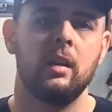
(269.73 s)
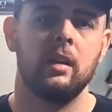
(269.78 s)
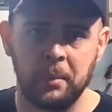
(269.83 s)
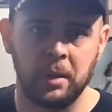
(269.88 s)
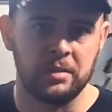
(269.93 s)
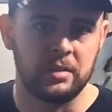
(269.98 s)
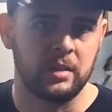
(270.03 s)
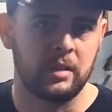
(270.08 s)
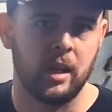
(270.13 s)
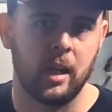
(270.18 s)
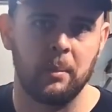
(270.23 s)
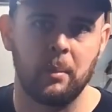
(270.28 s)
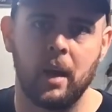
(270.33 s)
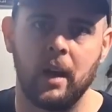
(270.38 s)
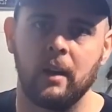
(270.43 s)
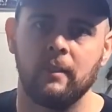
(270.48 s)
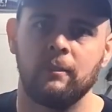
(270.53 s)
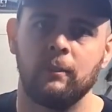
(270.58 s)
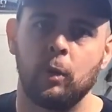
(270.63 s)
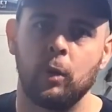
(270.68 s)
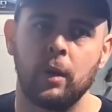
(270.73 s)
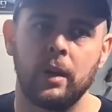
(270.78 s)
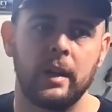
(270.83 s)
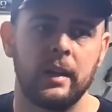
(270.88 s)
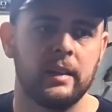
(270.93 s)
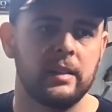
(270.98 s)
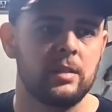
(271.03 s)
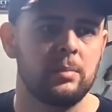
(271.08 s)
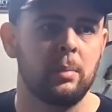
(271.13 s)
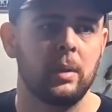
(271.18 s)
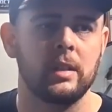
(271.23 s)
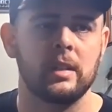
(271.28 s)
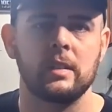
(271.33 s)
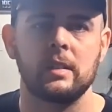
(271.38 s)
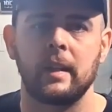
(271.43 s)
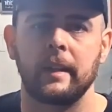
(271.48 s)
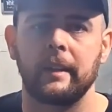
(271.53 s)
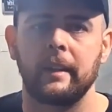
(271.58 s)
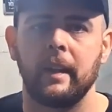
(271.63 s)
Most of the time I avoid it as much as I